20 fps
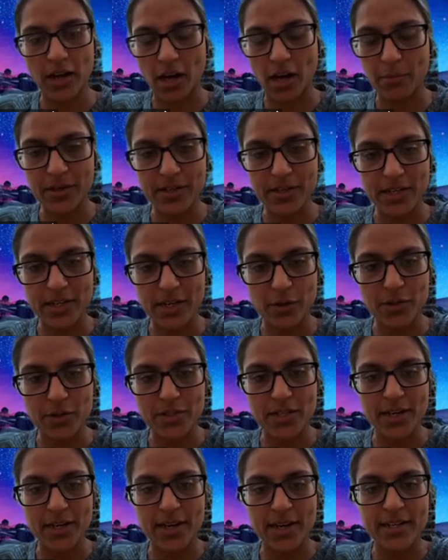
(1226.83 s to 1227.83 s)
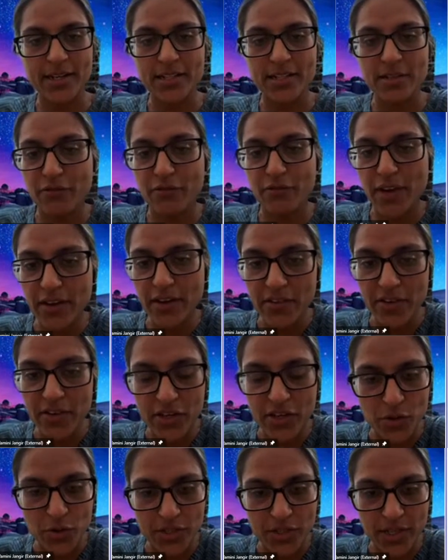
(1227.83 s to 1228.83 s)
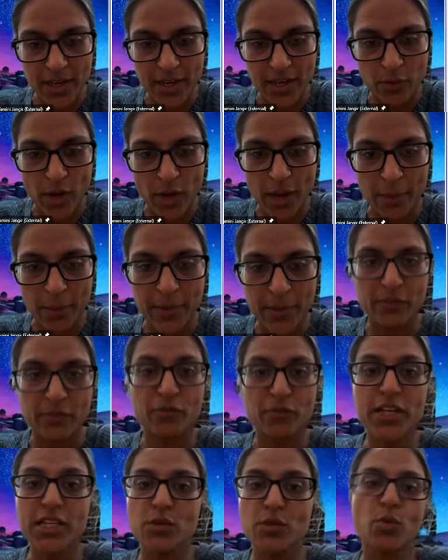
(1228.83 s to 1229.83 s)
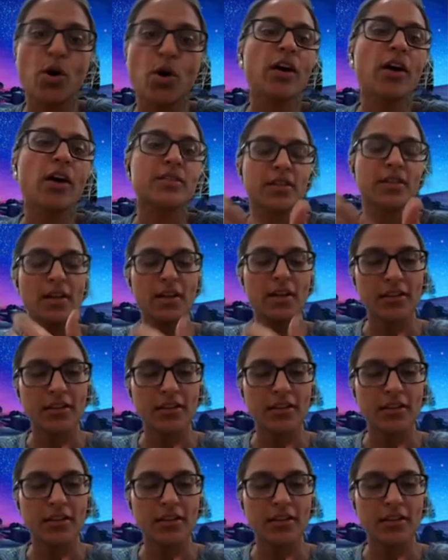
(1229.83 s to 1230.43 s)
carbon dioxide, and it's a very reducing environment, which was